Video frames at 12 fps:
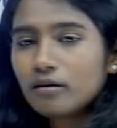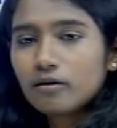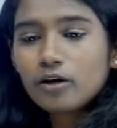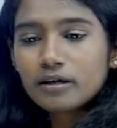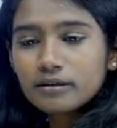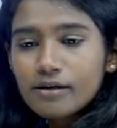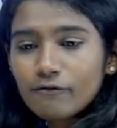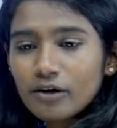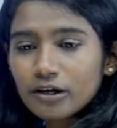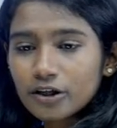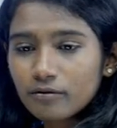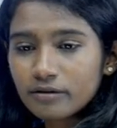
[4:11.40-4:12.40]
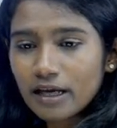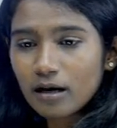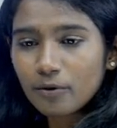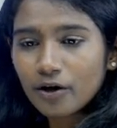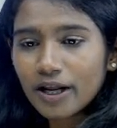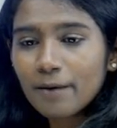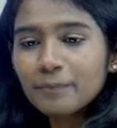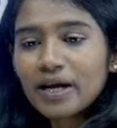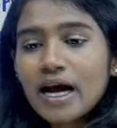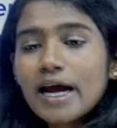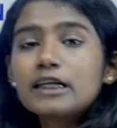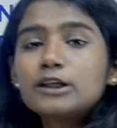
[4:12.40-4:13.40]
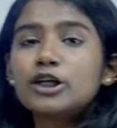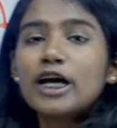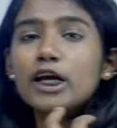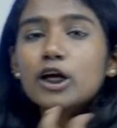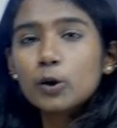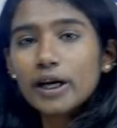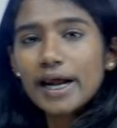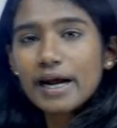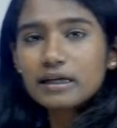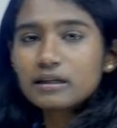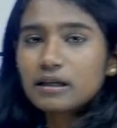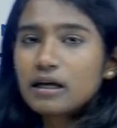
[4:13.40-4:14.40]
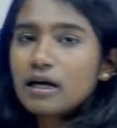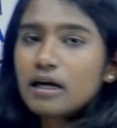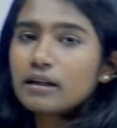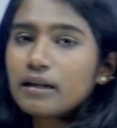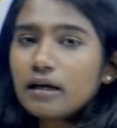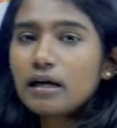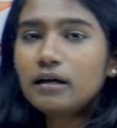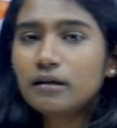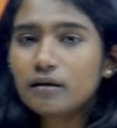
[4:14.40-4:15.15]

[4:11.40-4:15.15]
What is the function of cell body? It regulates the